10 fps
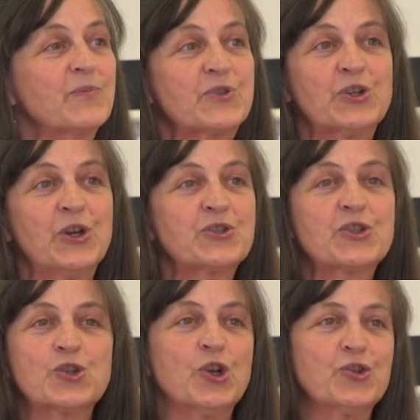starts
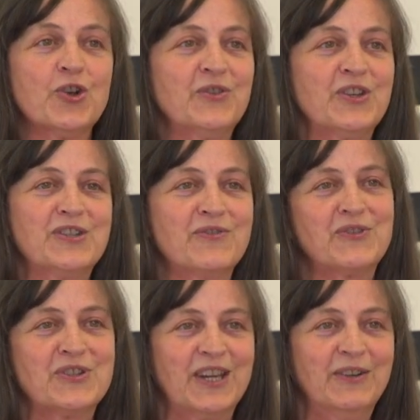to charge off in a
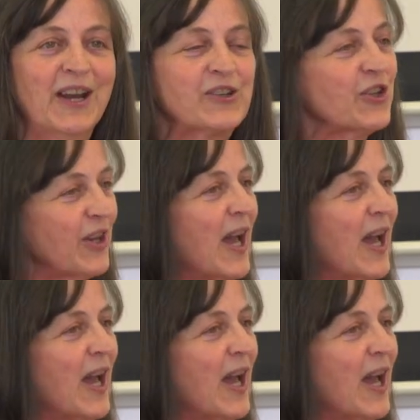different direction,